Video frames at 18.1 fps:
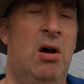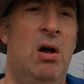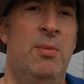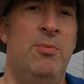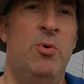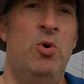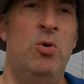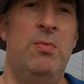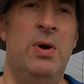
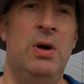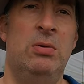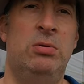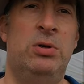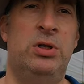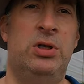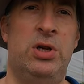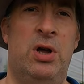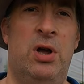I'm
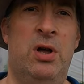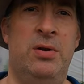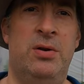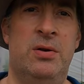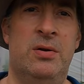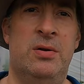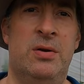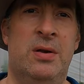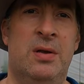almost
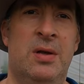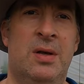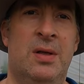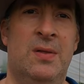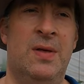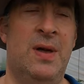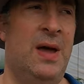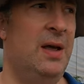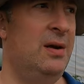certain
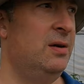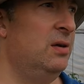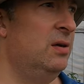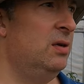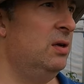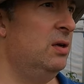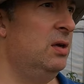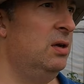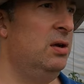that
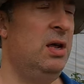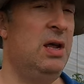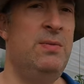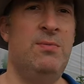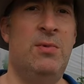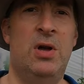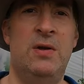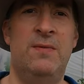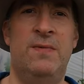
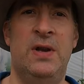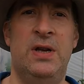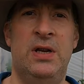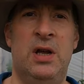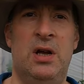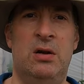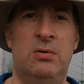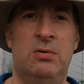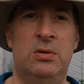in my
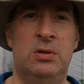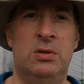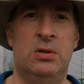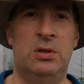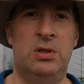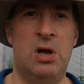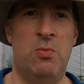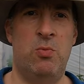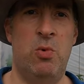videos
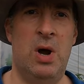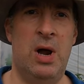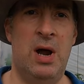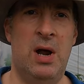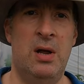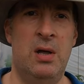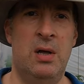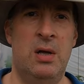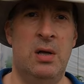
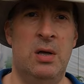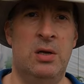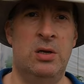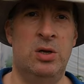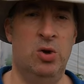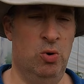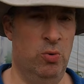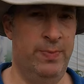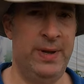somewhere
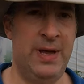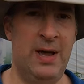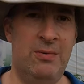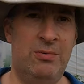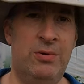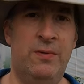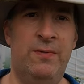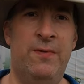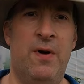you'll be
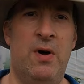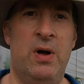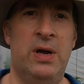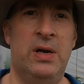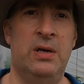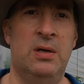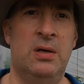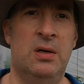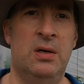able to
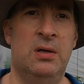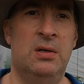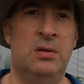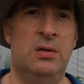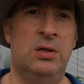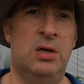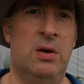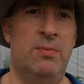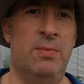find
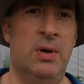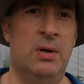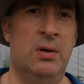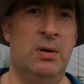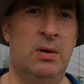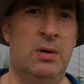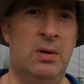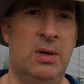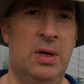some
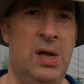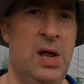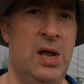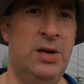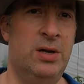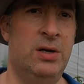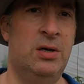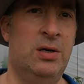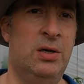
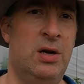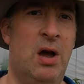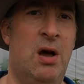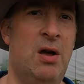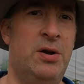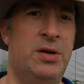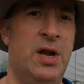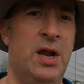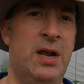hidden
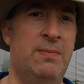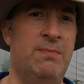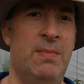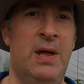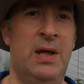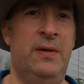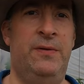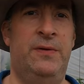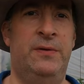gardening
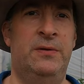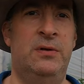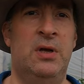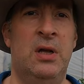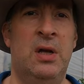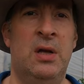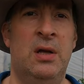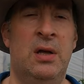myths,